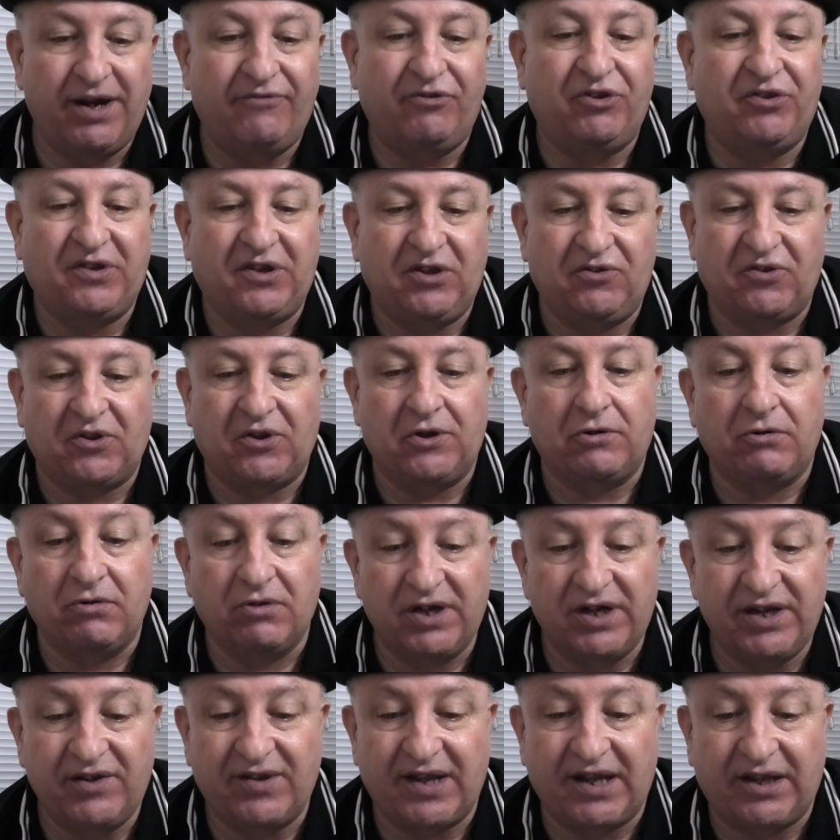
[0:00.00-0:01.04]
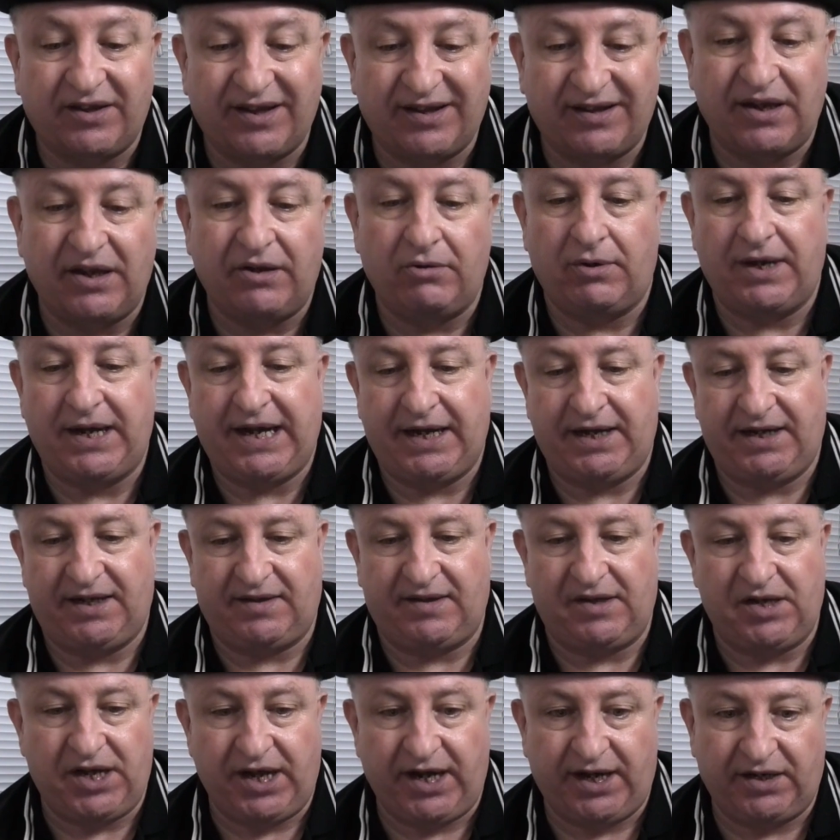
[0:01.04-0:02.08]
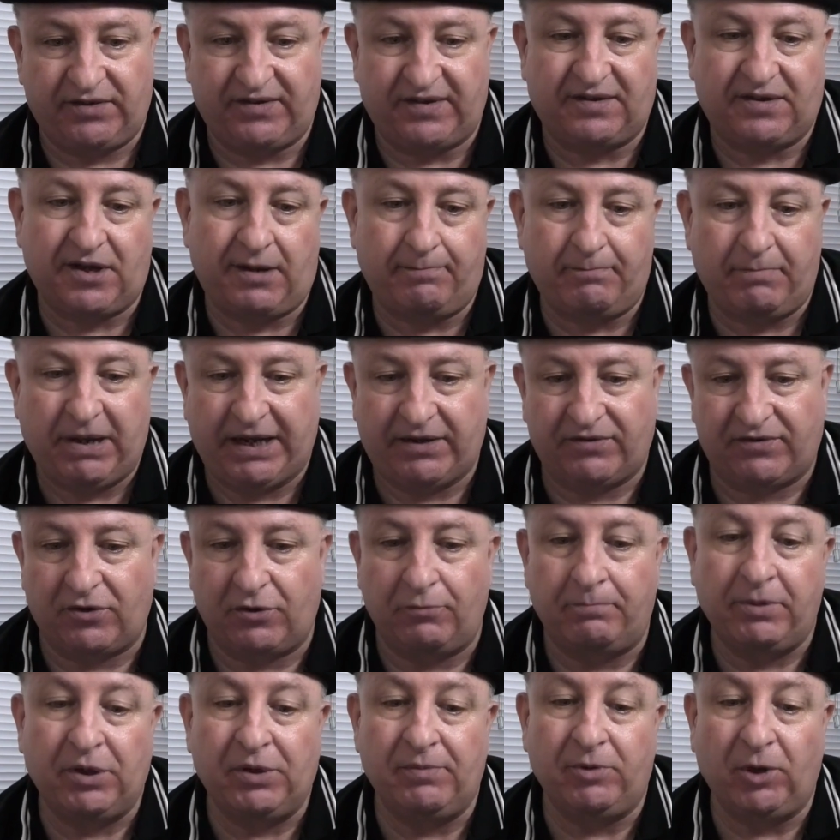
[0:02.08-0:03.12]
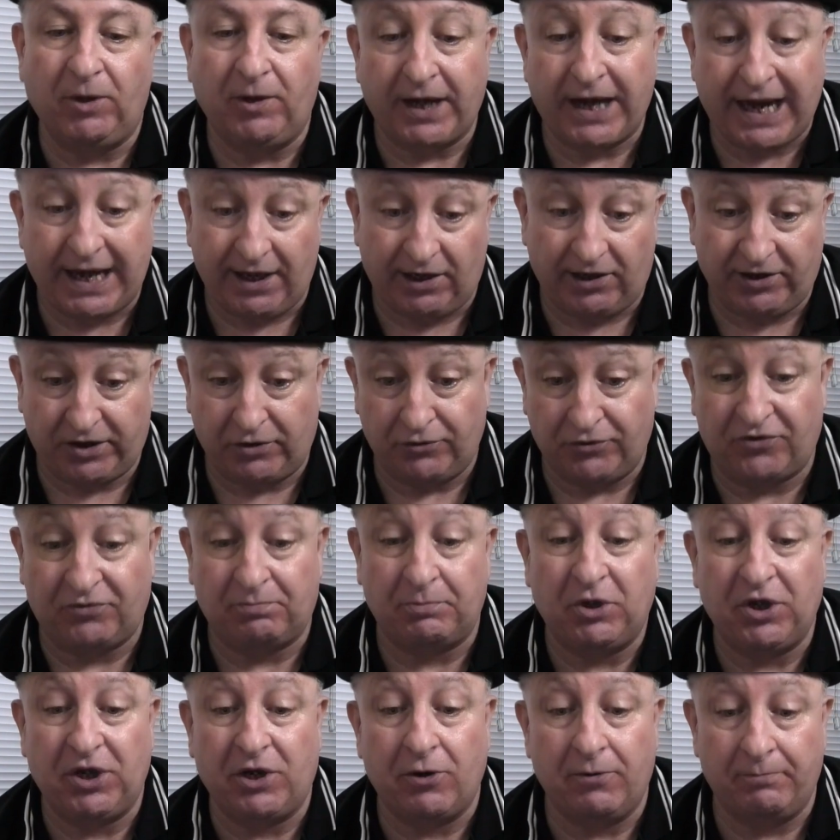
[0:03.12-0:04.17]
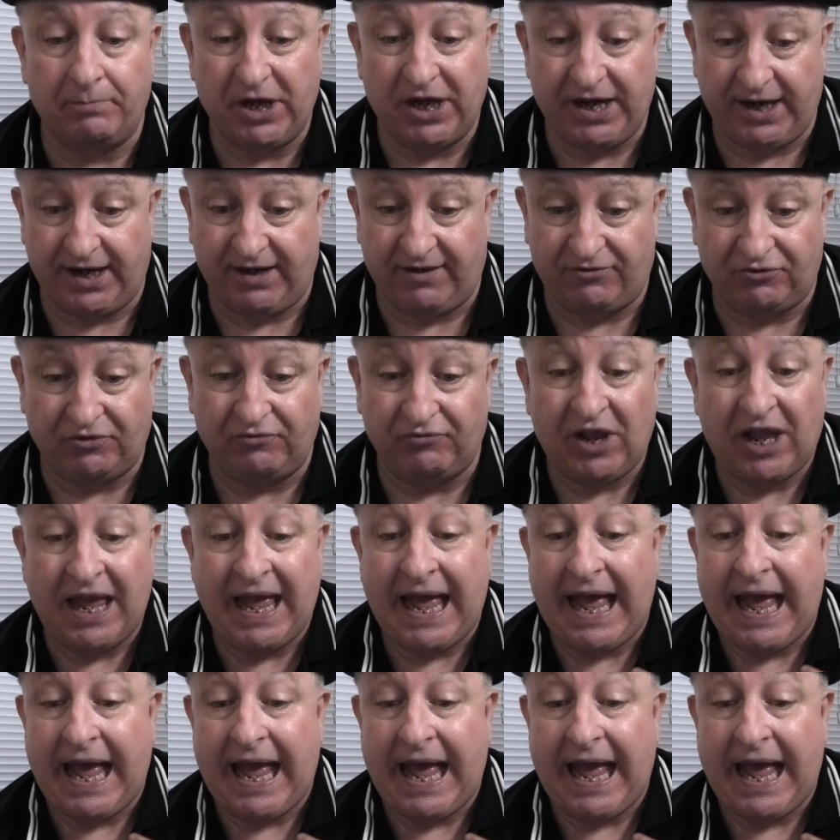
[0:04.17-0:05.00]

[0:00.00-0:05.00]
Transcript: ever since the Greens had Sarah Hanson-Young step back so people of colour could speak on behalf of